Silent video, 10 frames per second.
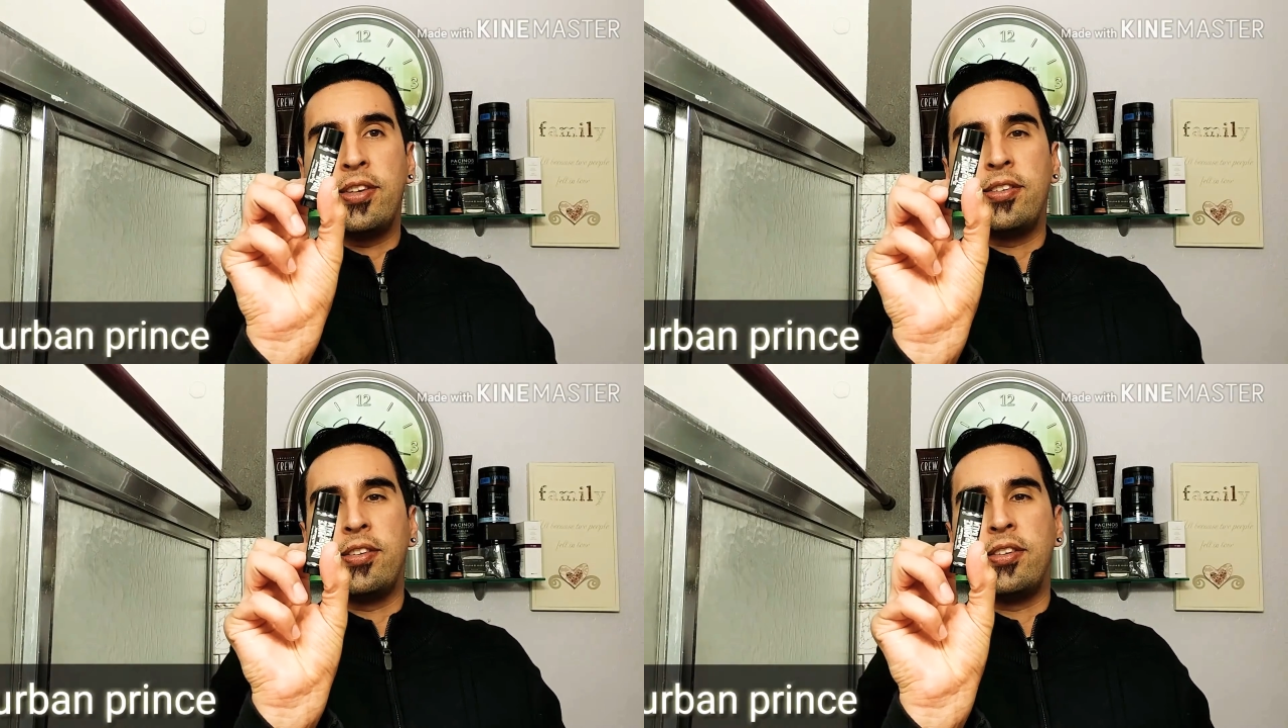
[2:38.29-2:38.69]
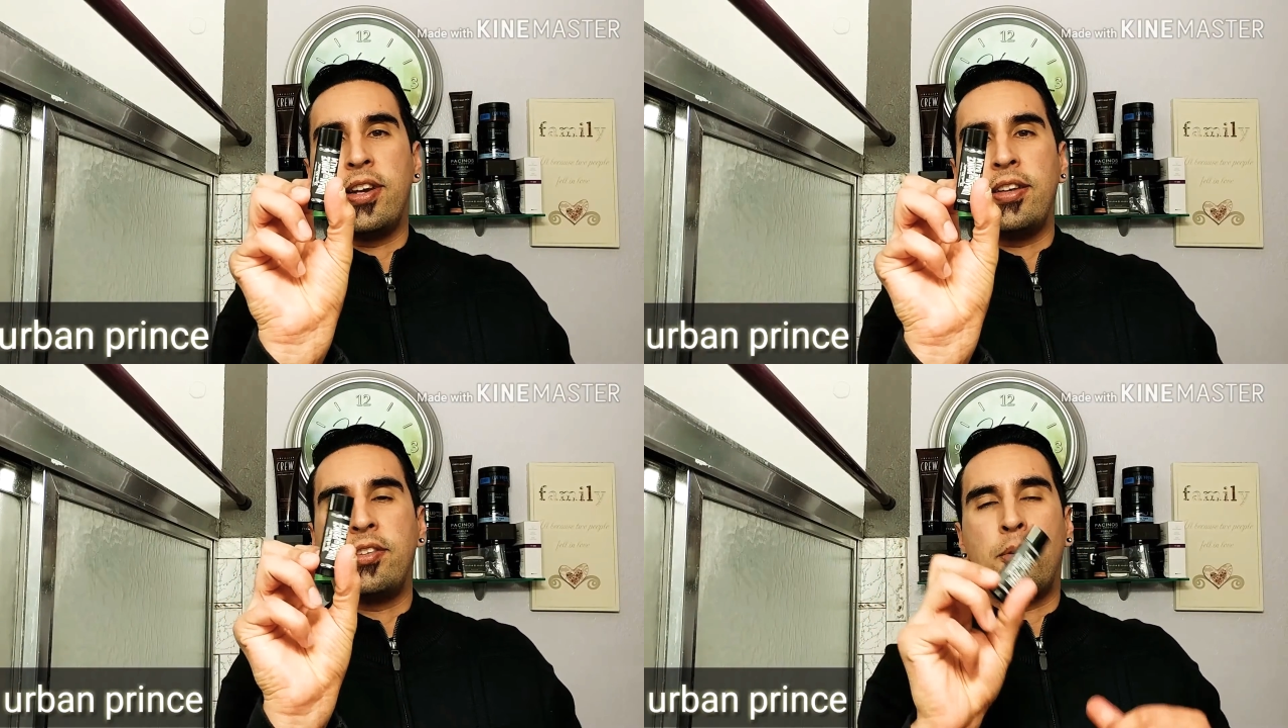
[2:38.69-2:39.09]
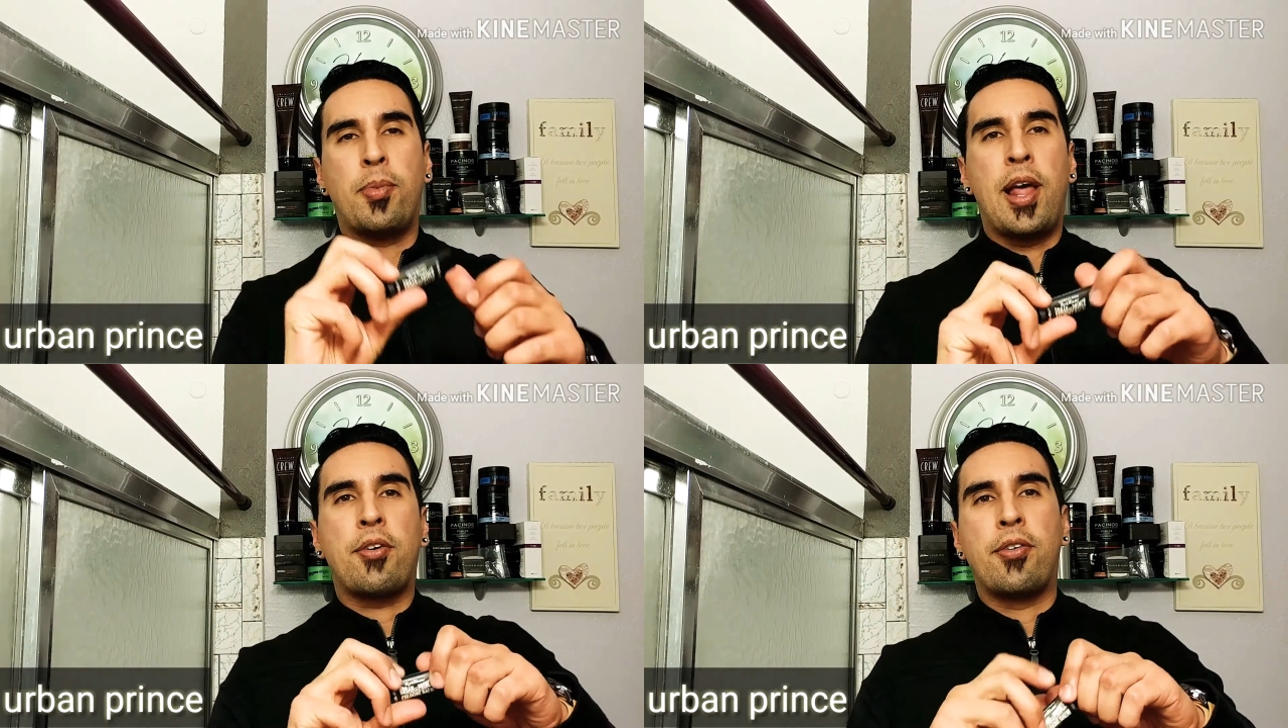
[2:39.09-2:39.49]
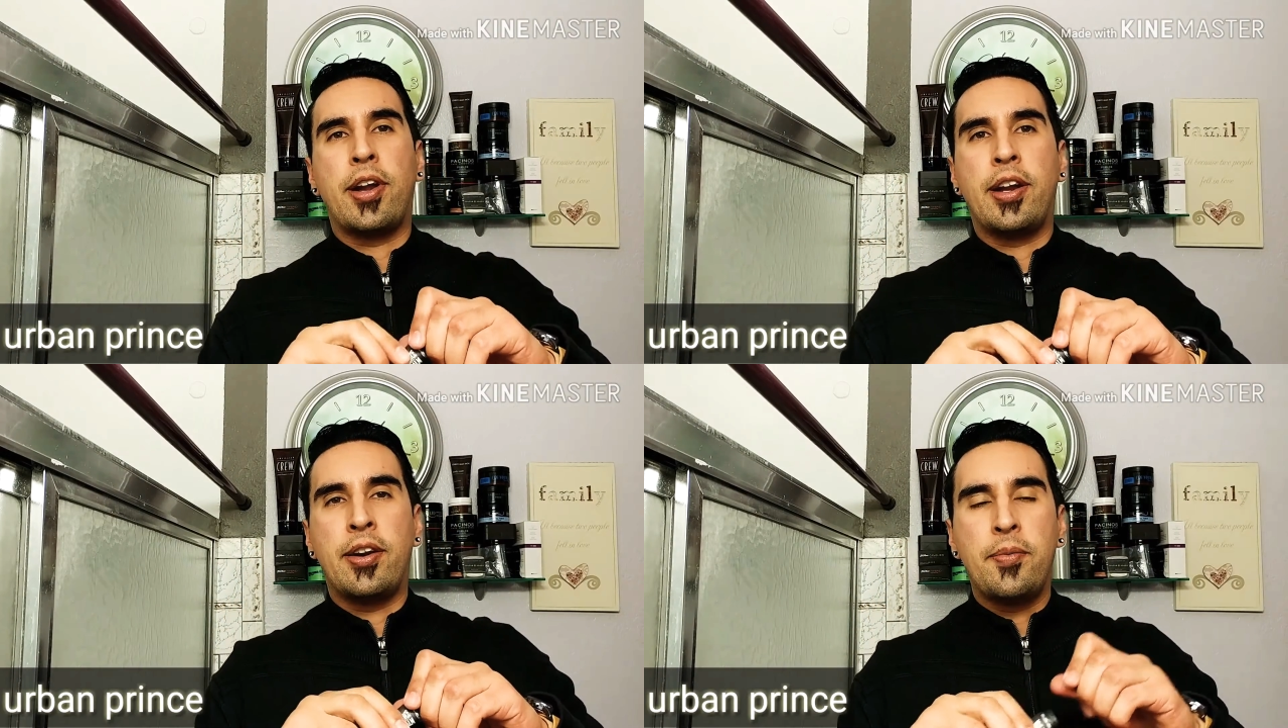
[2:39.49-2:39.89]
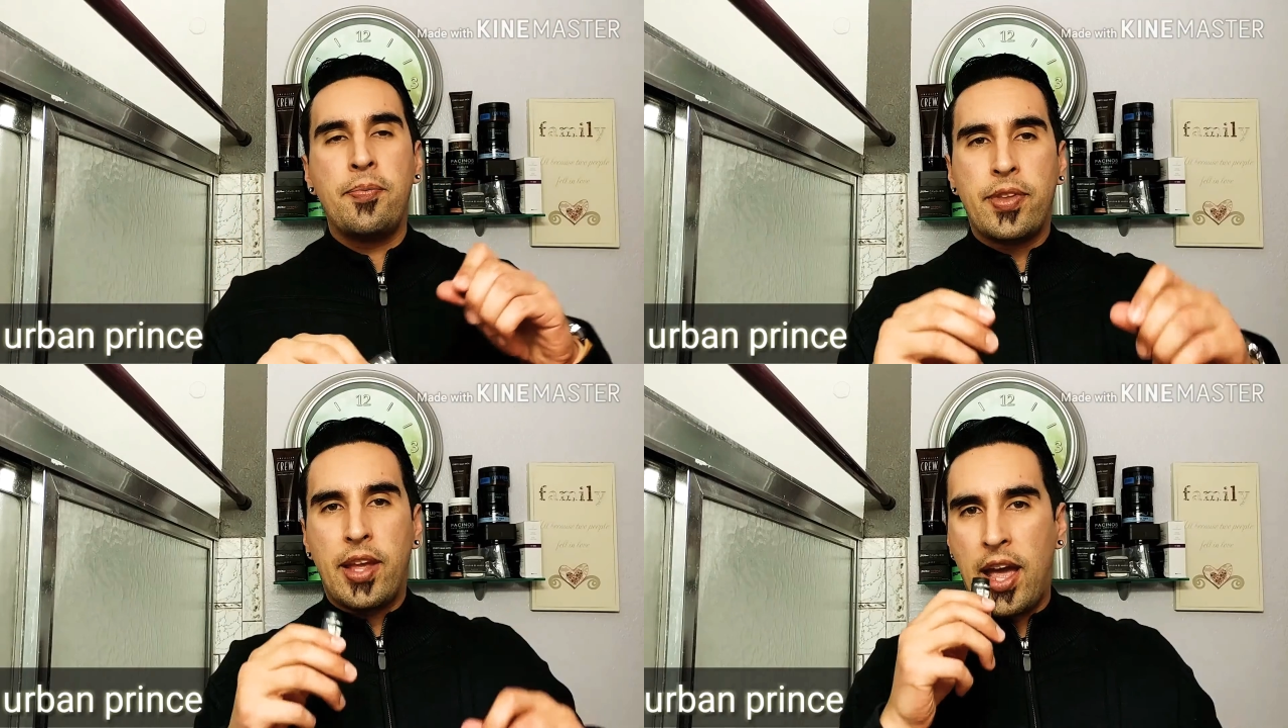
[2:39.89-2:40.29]
and it's this nice little black one right here.
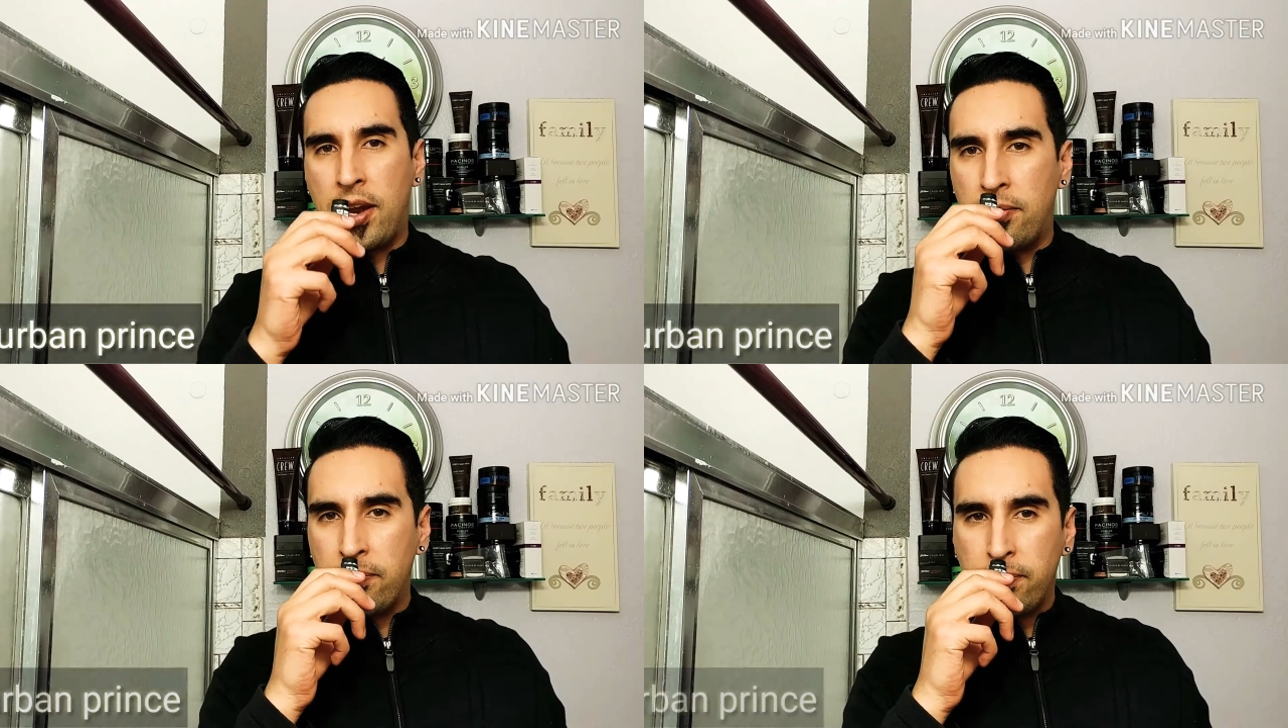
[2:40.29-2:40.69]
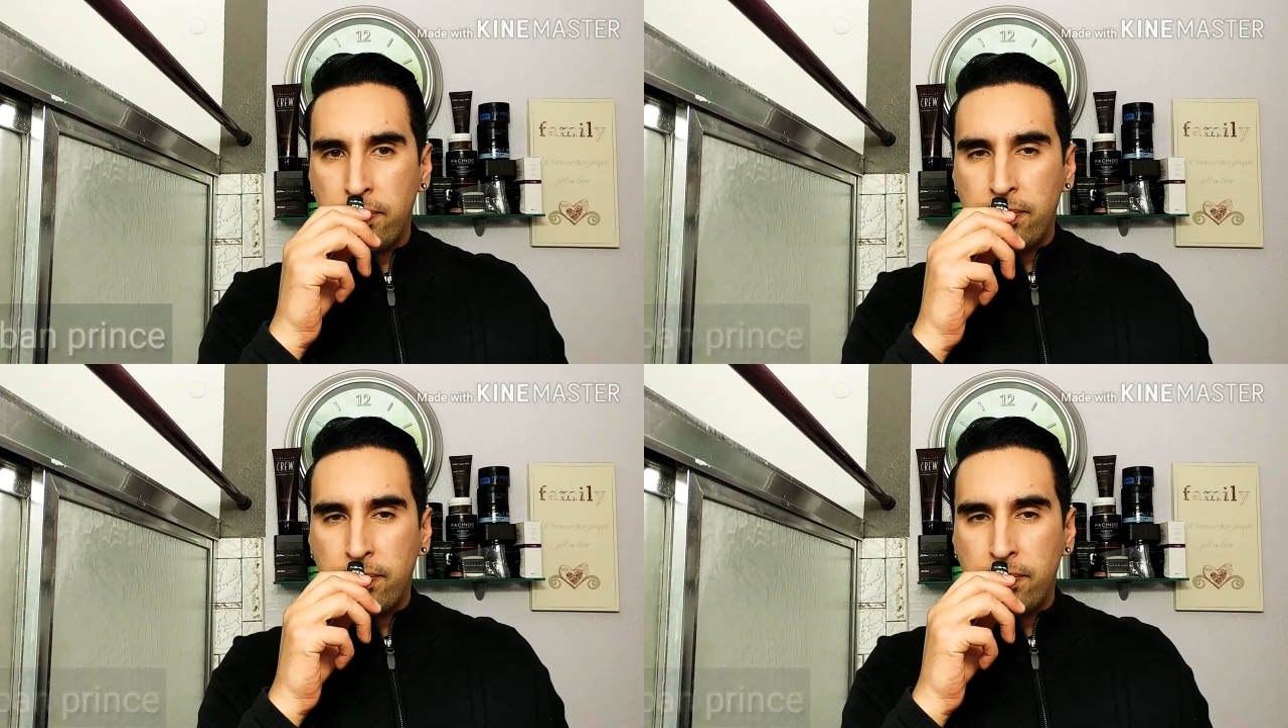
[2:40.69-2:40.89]
And